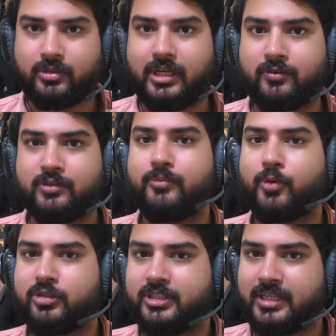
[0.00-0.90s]
that was the
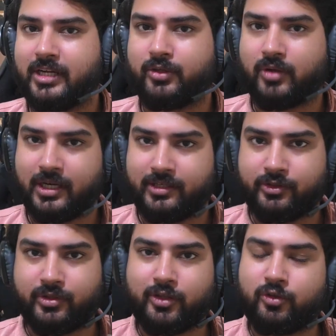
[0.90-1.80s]
project that you had in your
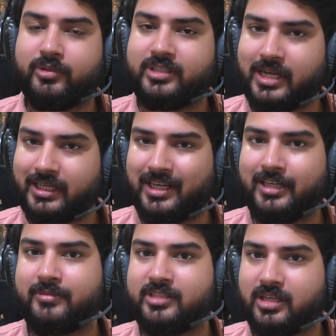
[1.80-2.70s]
resume, satellite
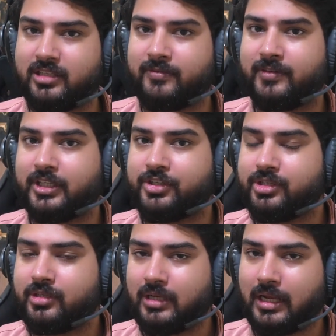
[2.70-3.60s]
image
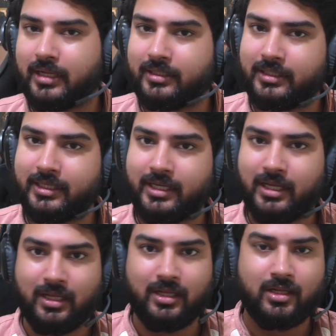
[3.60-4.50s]
classification, and the
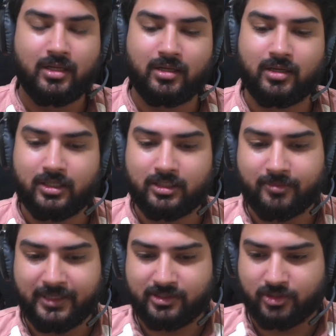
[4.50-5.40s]
other
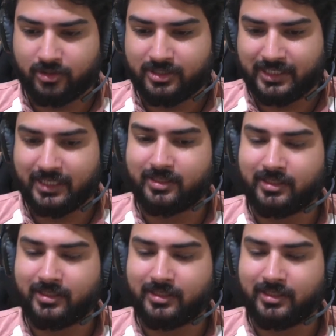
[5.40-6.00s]
based on CNN